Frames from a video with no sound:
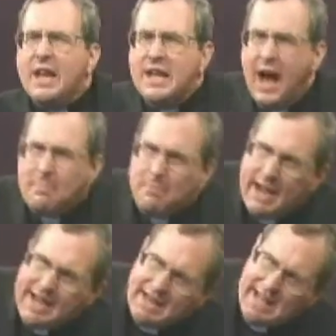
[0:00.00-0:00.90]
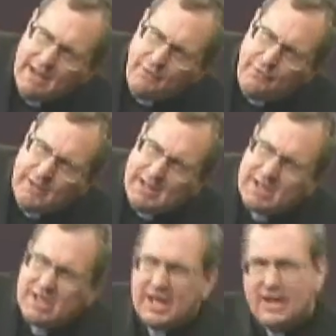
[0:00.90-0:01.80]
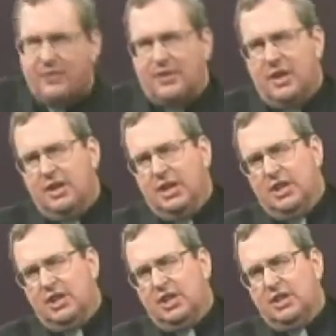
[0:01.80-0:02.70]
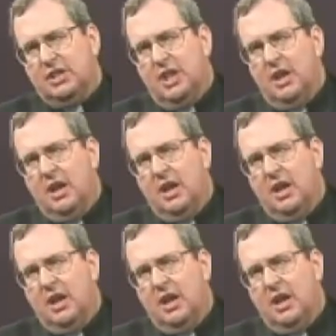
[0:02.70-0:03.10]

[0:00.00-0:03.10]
not by an infinite set of conditions,